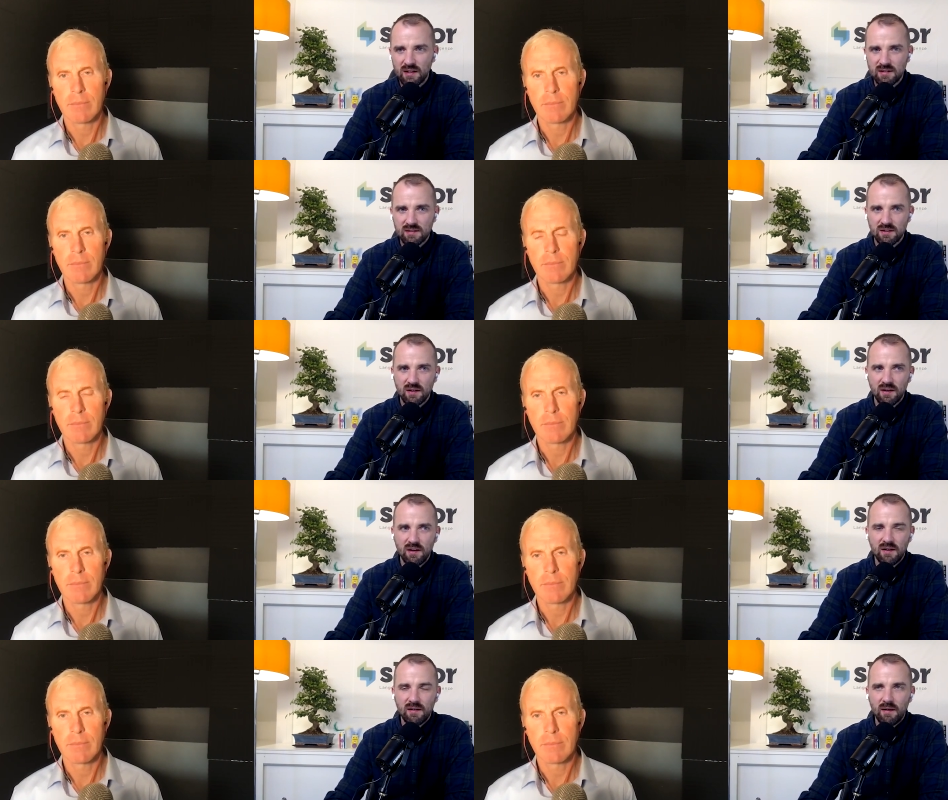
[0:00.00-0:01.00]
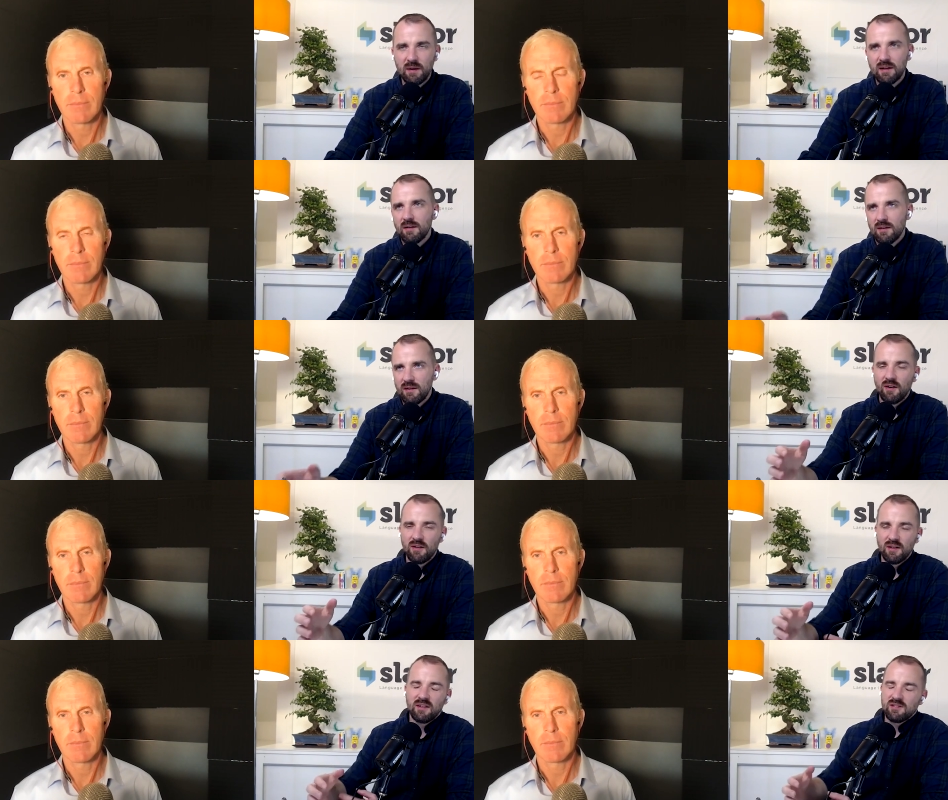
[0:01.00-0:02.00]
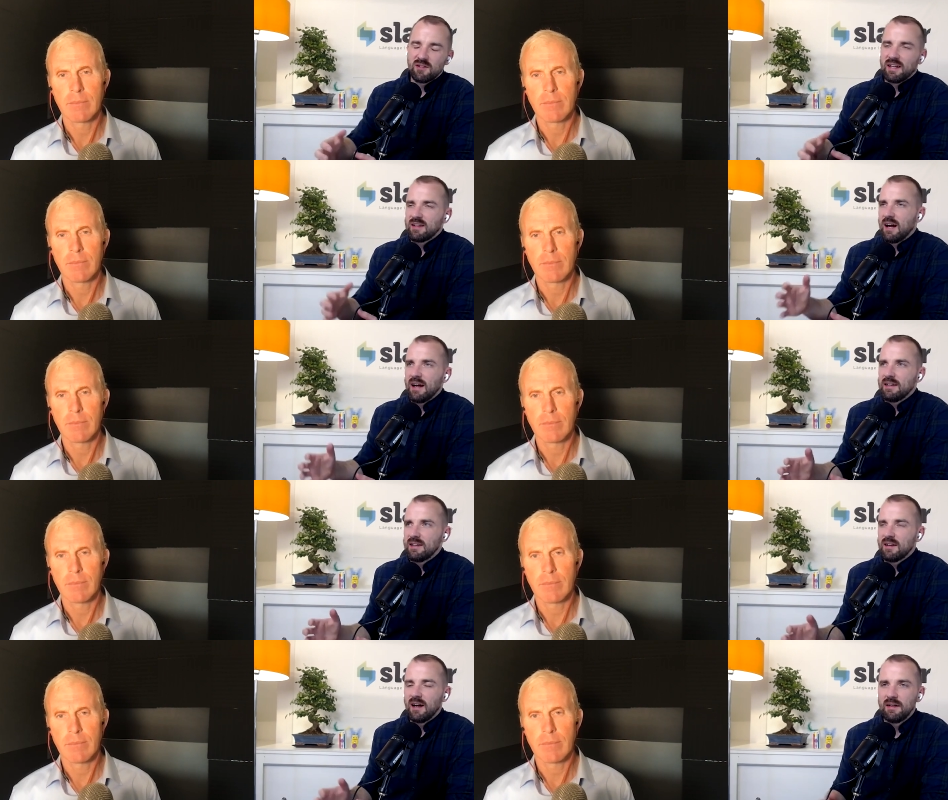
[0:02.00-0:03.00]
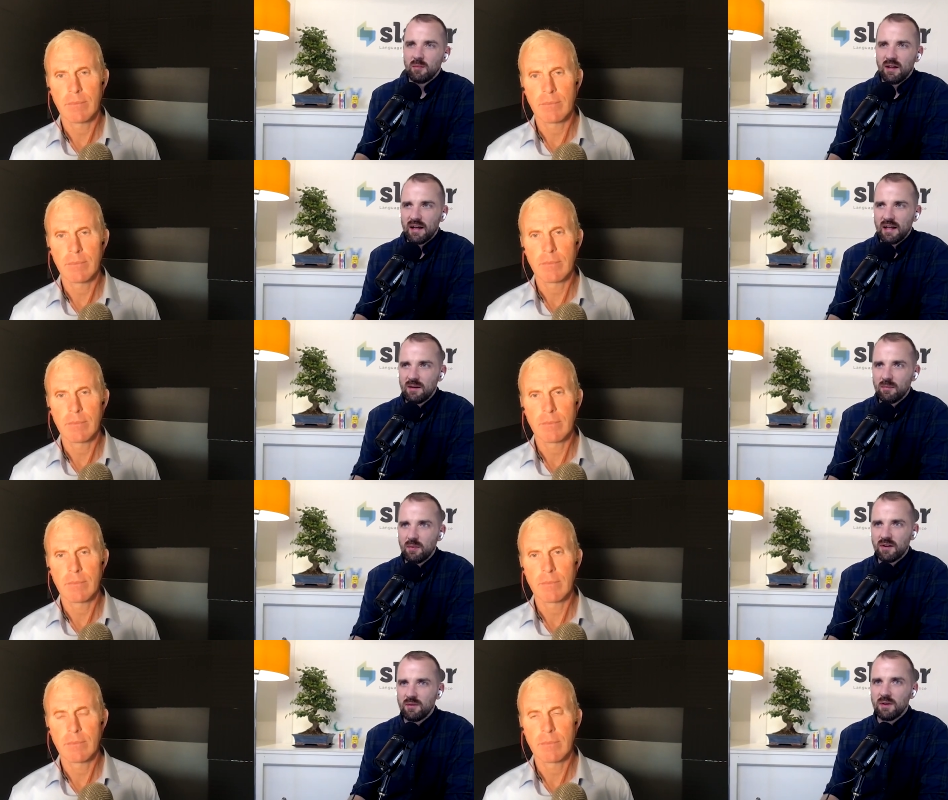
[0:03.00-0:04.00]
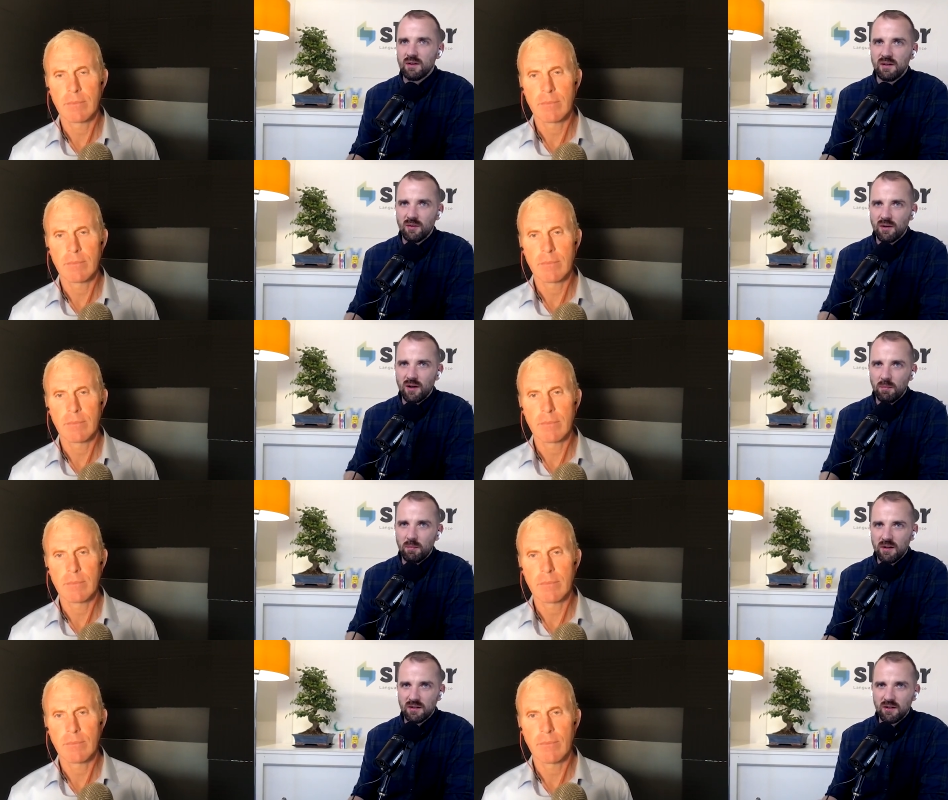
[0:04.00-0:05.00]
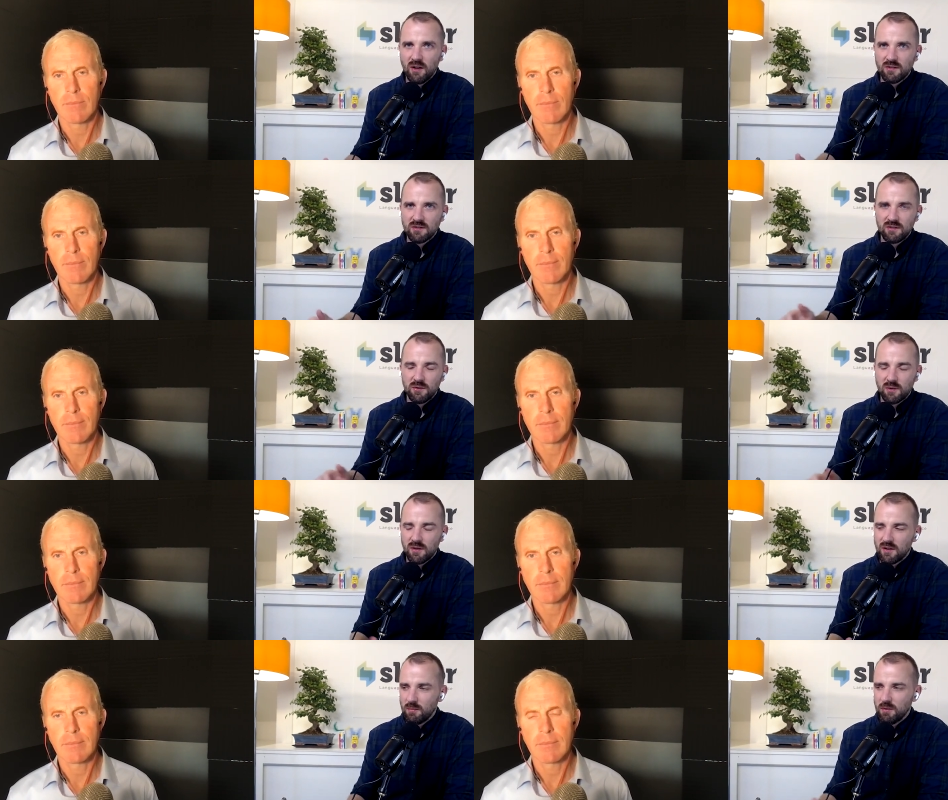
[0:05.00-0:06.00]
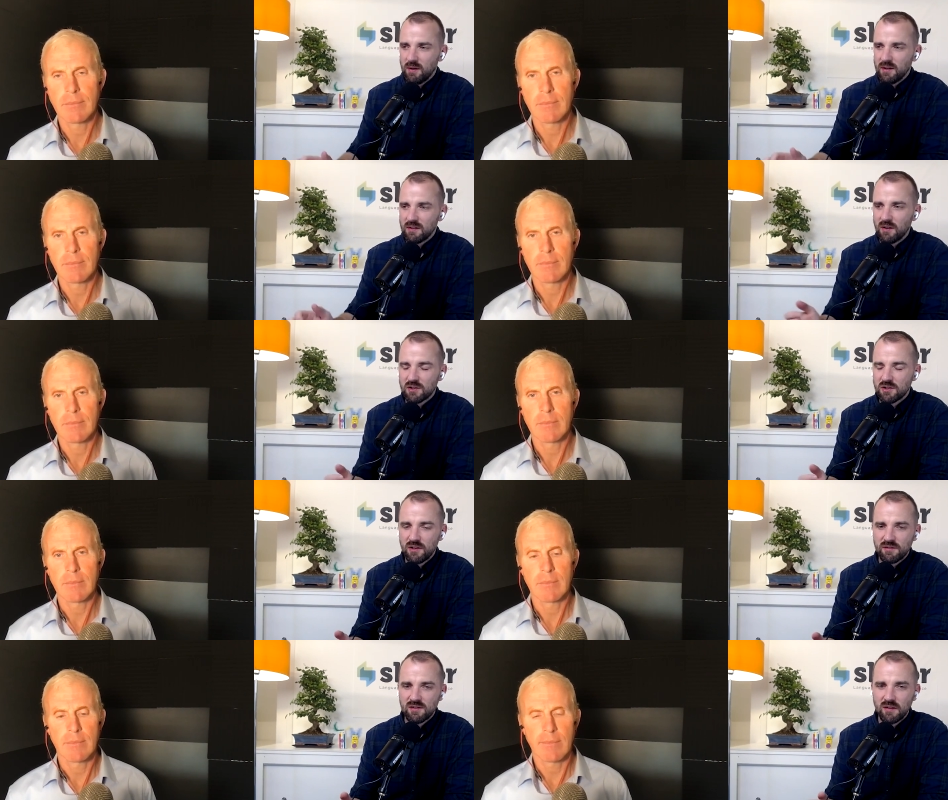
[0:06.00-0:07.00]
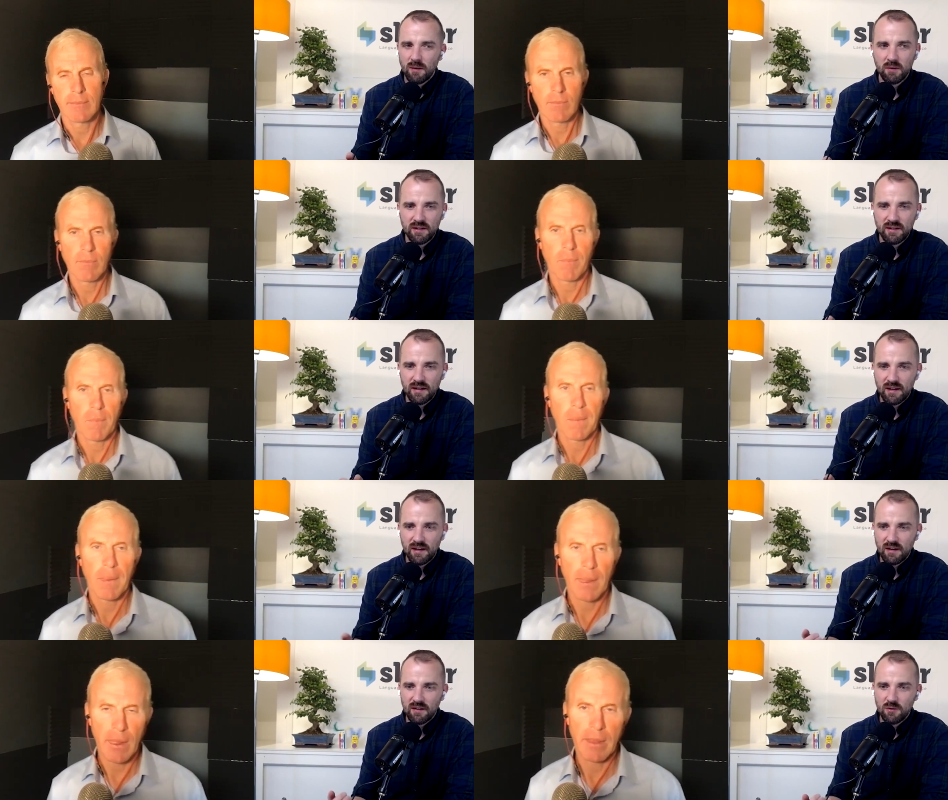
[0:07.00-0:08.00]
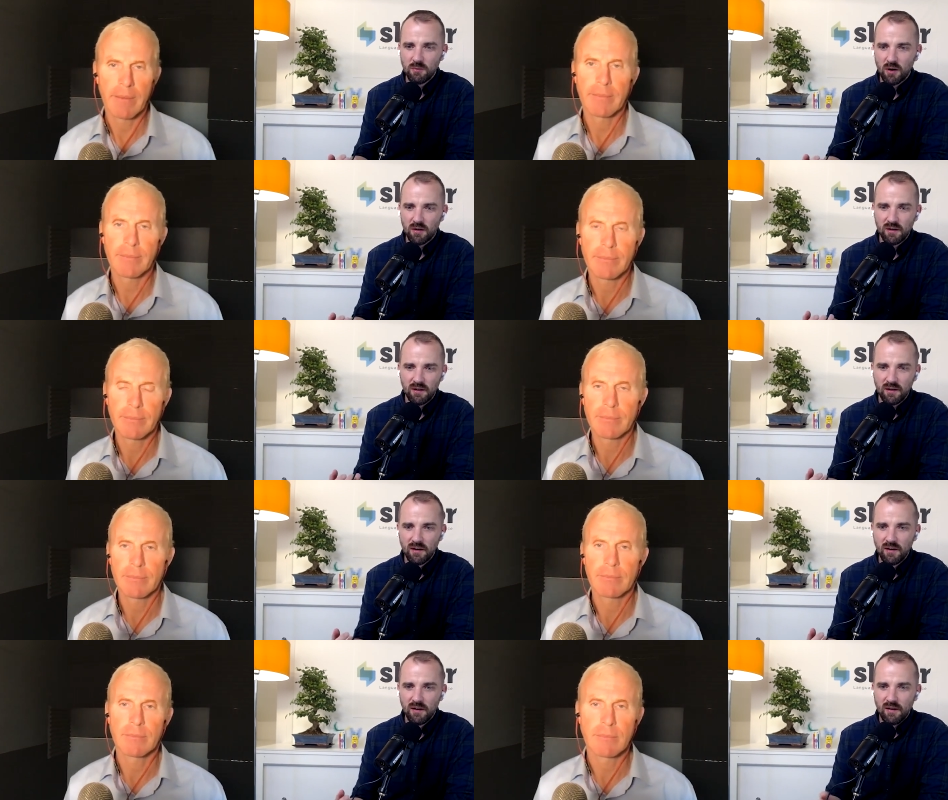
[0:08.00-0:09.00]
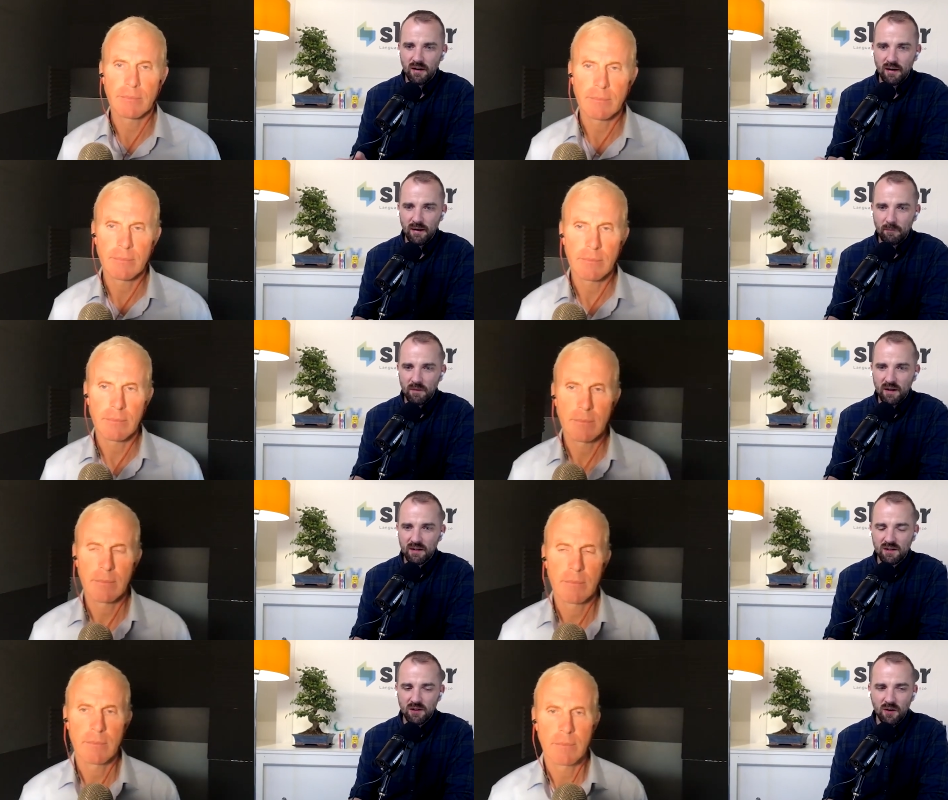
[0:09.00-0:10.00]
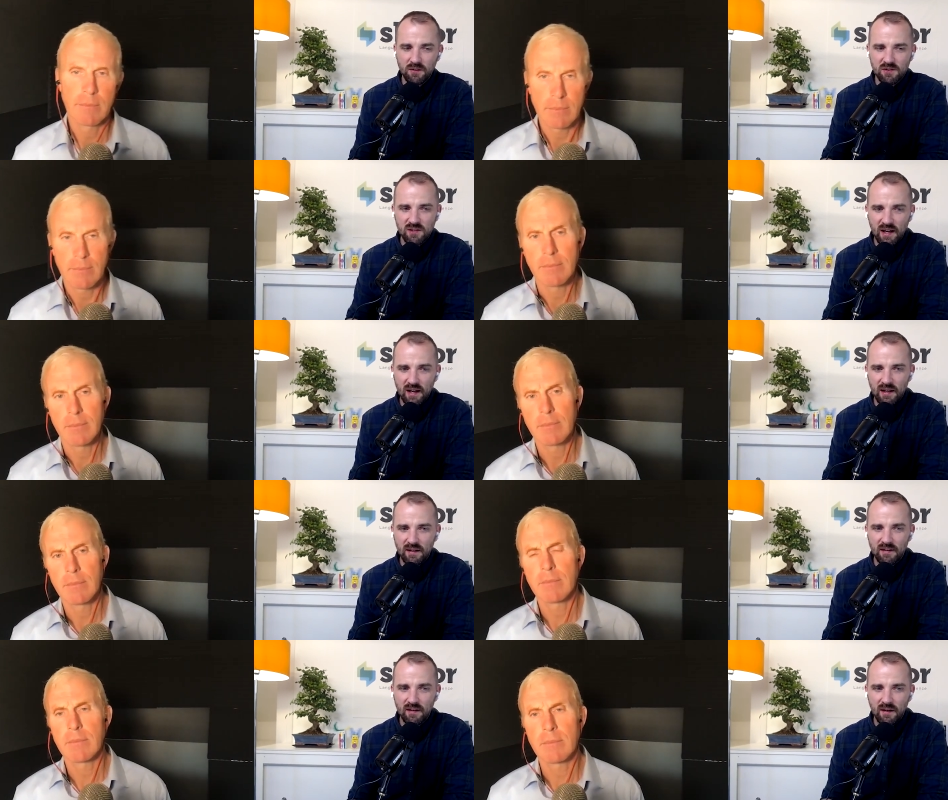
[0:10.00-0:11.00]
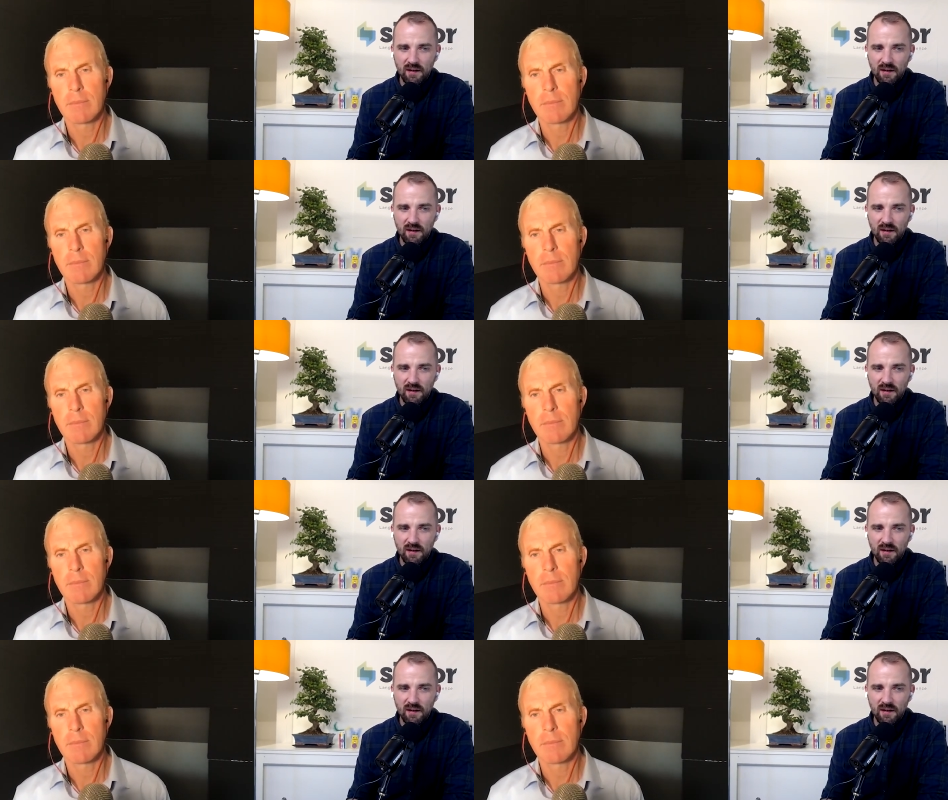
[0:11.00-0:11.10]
Speaker 1: it's a, I mean, unless you're like tiny, tiny, but like anybody with, you know, a couple million dollars, north of a couple million dollars should have somebody dedicated to marketing um, and, you know, understand